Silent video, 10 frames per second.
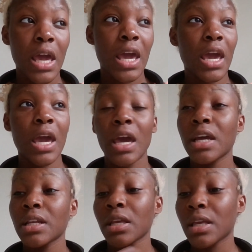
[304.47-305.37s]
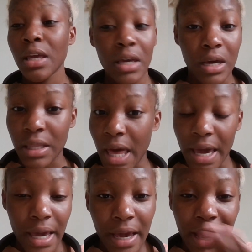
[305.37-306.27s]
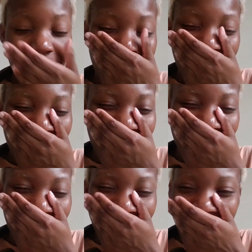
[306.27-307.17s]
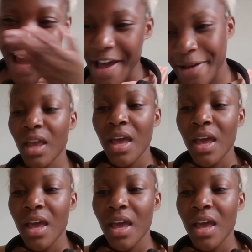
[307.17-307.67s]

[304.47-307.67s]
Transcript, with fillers: And yeah, like ah!